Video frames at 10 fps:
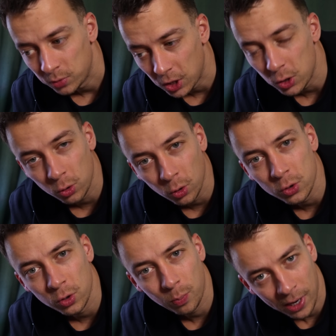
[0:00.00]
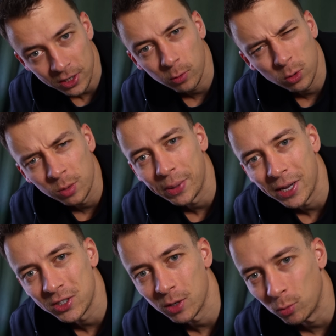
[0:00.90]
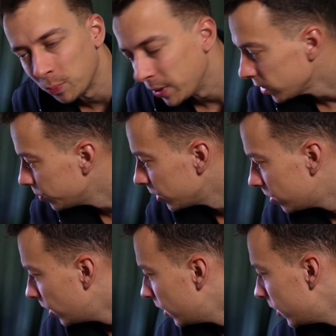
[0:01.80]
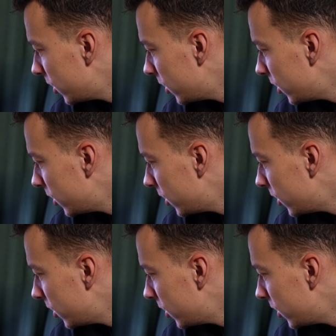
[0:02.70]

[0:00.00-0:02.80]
tissue culture plants that were in bad shape would melt, but it